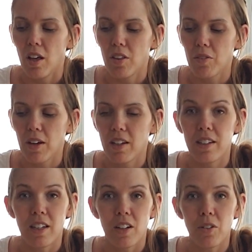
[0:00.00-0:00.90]
thread and
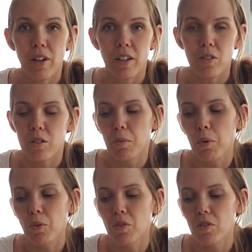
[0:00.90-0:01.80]
needle. I used
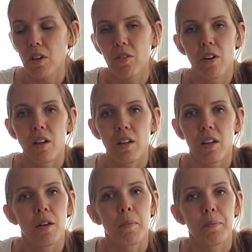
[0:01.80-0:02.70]
upholstery thread
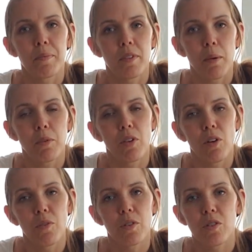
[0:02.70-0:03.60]
doubled
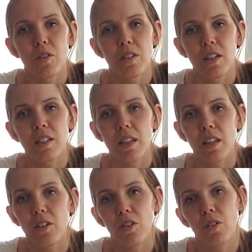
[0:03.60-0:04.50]
over so it's nice and
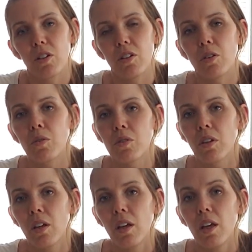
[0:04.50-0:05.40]
thick, or you could use
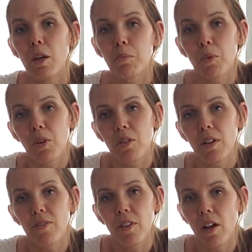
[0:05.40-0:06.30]
embroidery
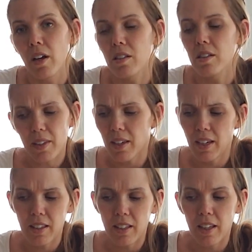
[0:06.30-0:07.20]
floss,
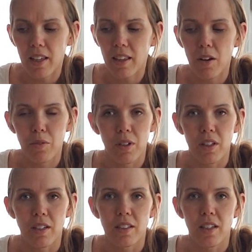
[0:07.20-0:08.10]
anything like that
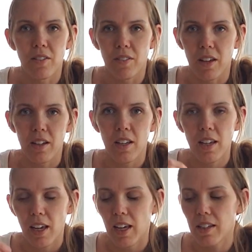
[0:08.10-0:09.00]
really, to give that
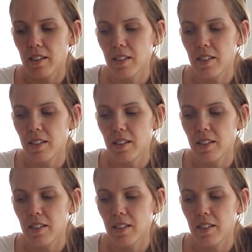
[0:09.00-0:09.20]
hand